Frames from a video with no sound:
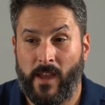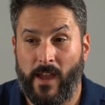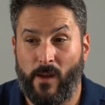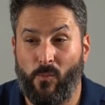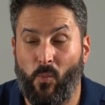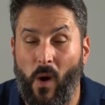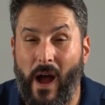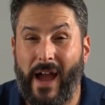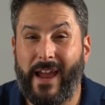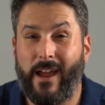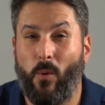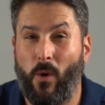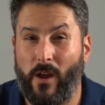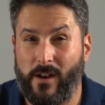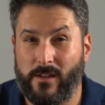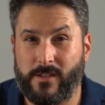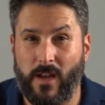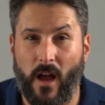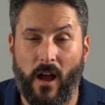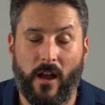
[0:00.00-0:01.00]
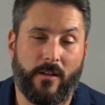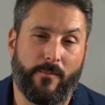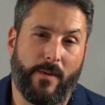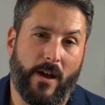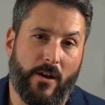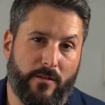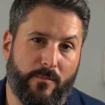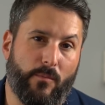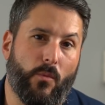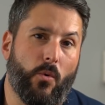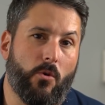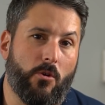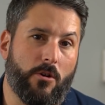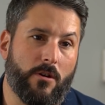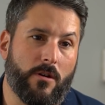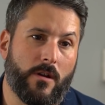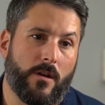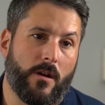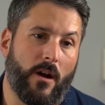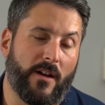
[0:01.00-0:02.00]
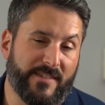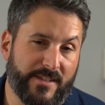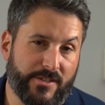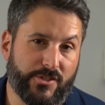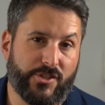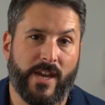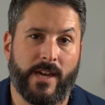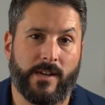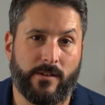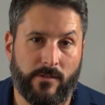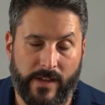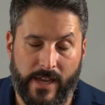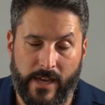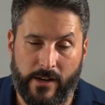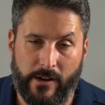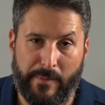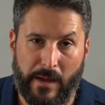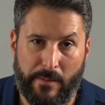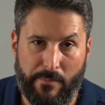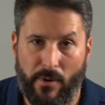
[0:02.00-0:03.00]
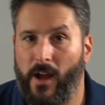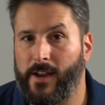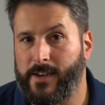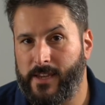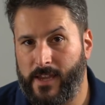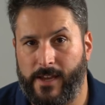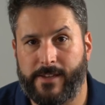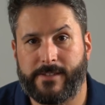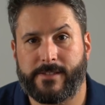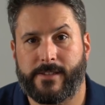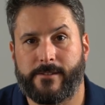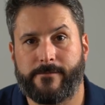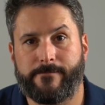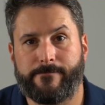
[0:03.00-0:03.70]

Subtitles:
and why I want to talk about it more on this channel and on my podcast.